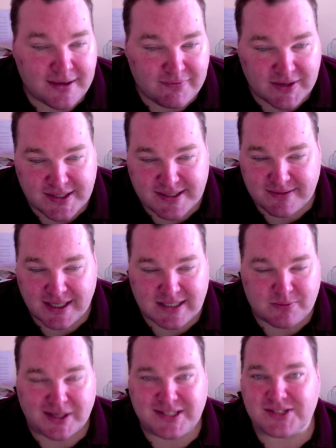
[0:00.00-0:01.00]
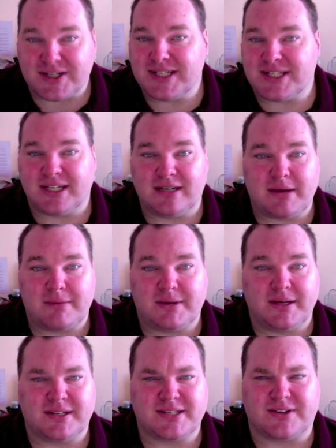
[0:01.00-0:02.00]
It's one strange thing about
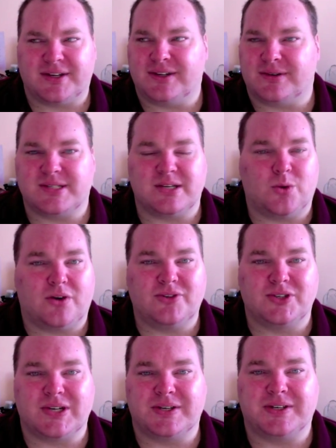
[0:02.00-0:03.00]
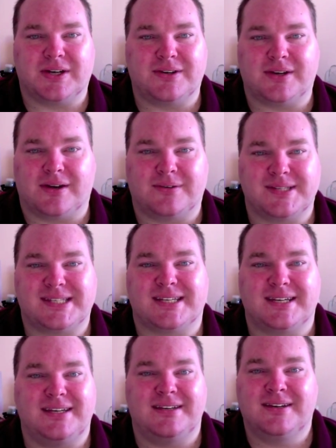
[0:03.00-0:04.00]
being in Australia is you often don't go and
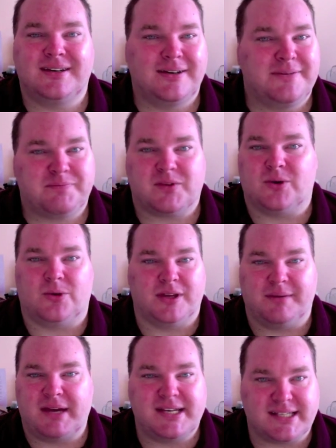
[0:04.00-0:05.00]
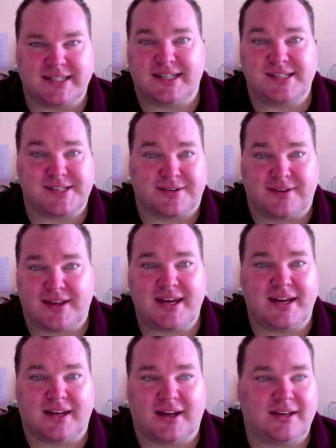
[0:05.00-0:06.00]
see all the amazing things that are
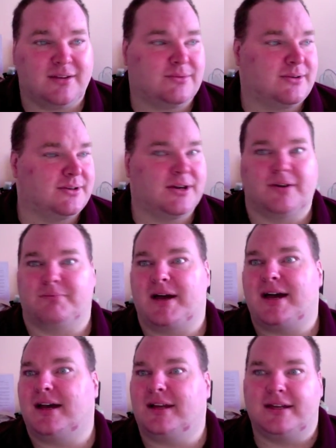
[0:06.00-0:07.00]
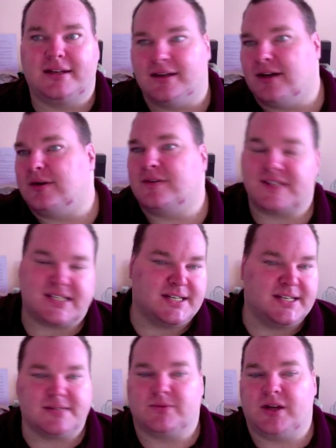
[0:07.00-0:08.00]
there. Like, you can go to Bali and go
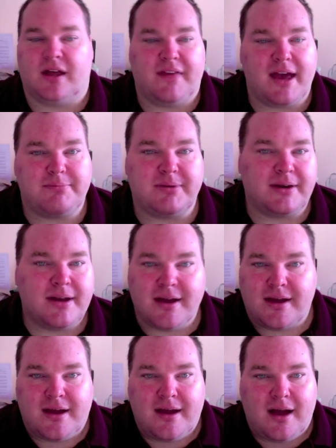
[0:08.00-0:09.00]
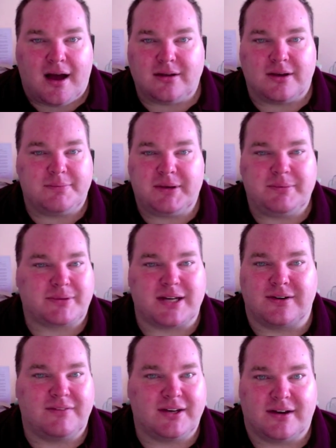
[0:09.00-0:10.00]
overseas and what like that, but a lot of people
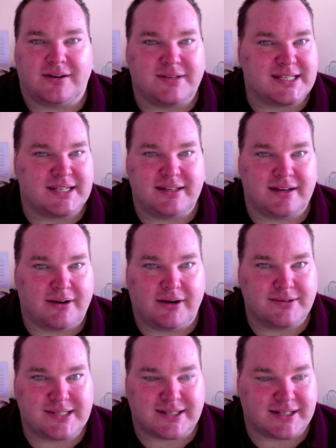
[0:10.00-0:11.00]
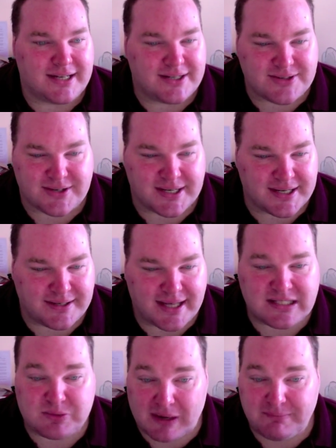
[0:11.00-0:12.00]
don't even go and see their own sort of country, and
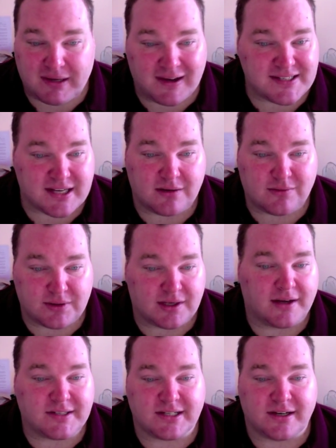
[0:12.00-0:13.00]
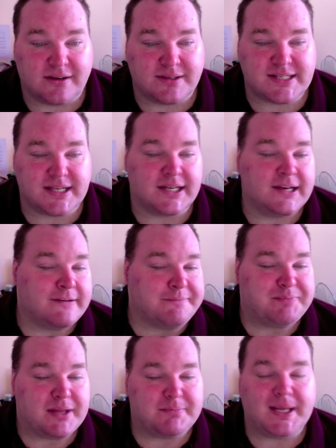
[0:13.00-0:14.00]
that's one place I would like to go and see.
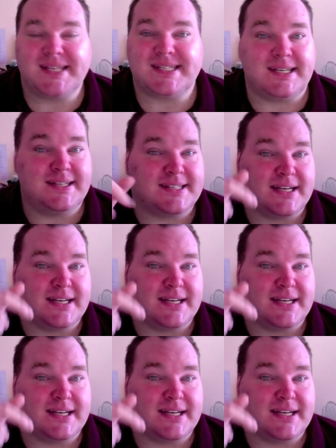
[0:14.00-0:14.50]
Plus, in